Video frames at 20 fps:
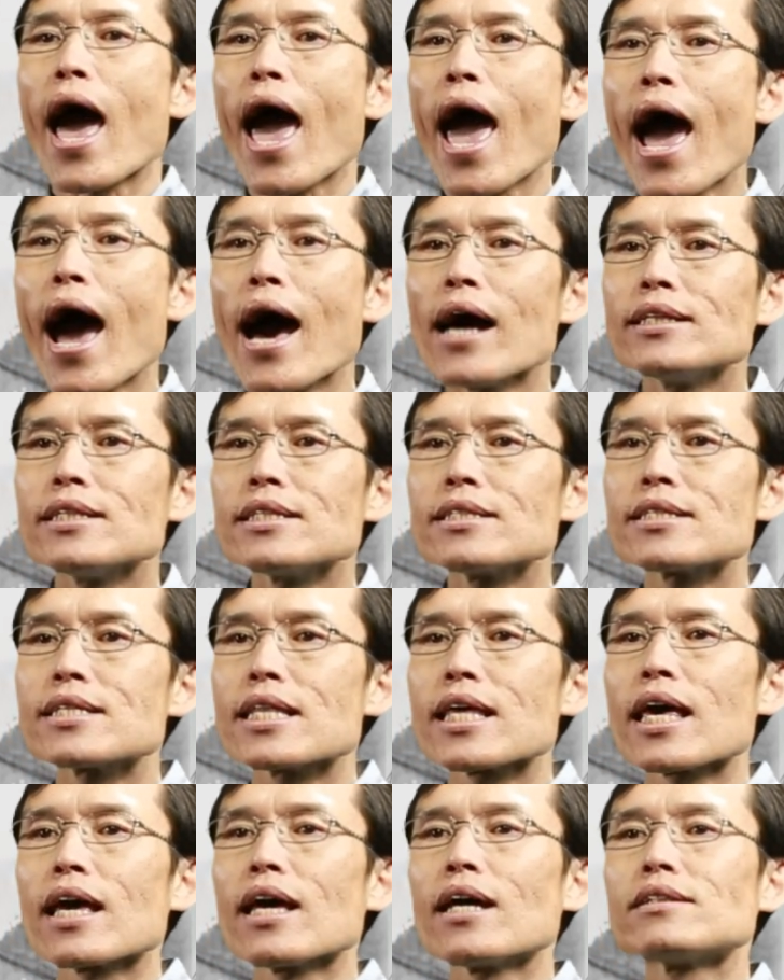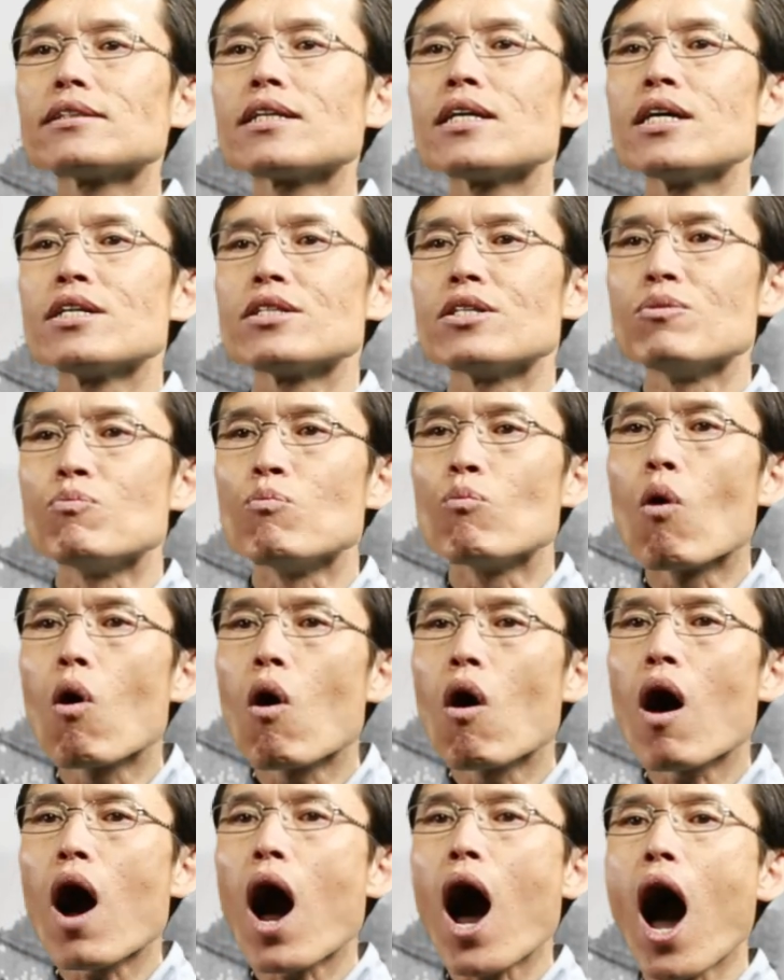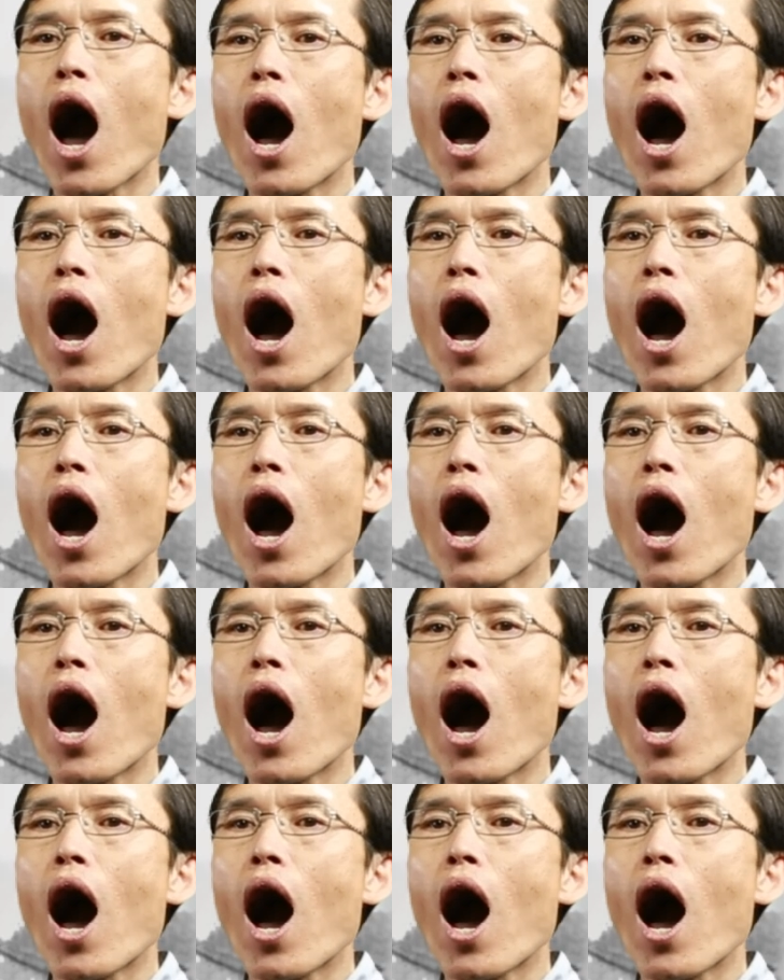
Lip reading: understand the more